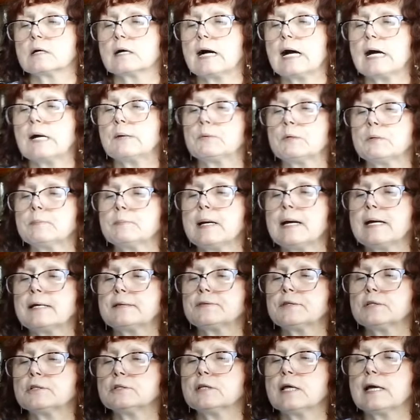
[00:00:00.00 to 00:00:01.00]
I will make
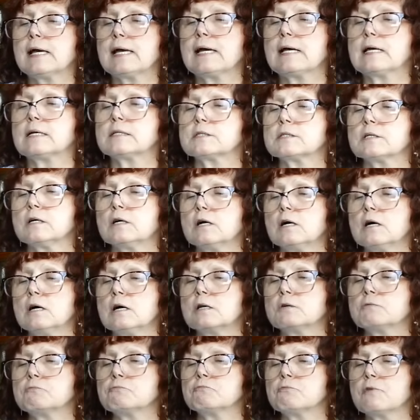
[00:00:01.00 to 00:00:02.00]
the land
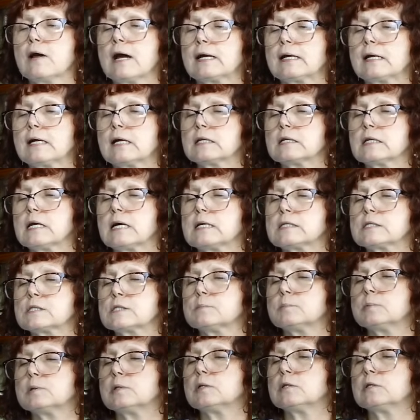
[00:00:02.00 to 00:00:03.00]

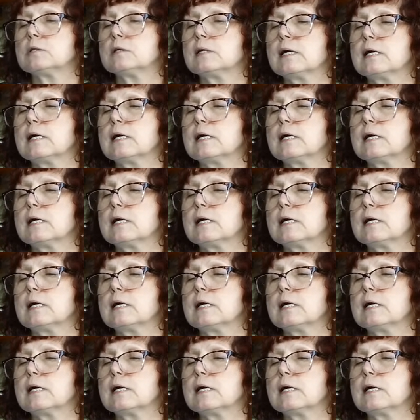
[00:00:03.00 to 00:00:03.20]
unrecognizable